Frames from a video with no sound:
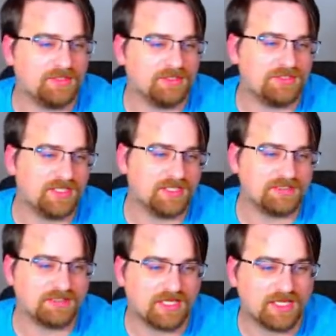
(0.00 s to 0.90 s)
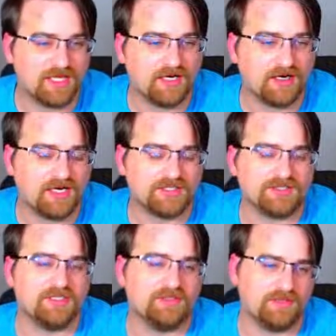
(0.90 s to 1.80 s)
just like, or
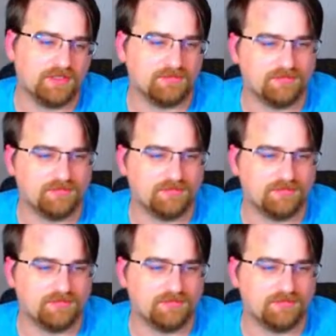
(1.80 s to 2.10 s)
actually,